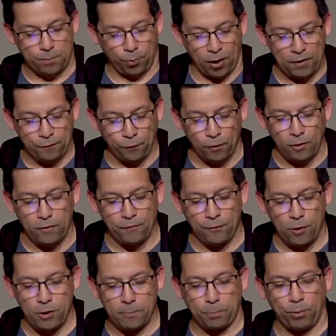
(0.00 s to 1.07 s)
Pray for,
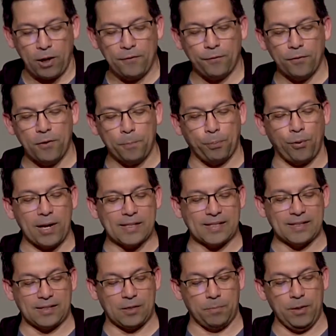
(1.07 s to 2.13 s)
for, pray for the
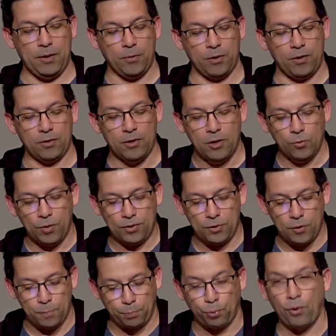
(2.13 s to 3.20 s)
presence to be with
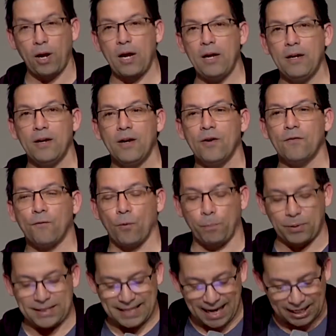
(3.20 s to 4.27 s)
you, and pray for
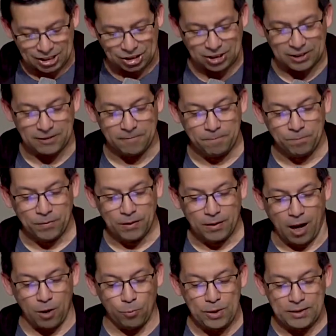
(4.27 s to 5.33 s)
protection.
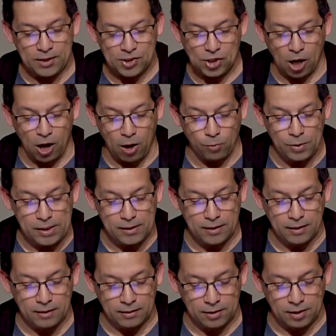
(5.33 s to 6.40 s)
I'll read the song. I'll read
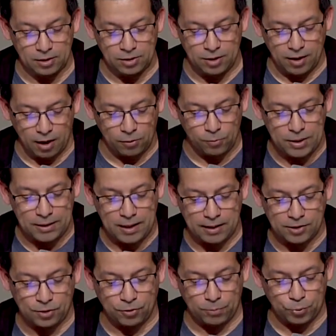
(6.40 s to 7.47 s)
uh, the. I'll read
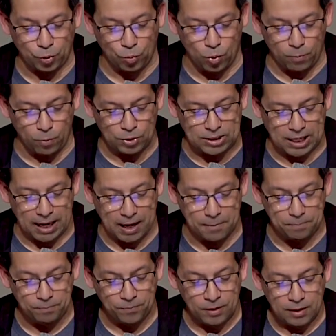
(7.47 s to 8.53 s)
that scripture one more time.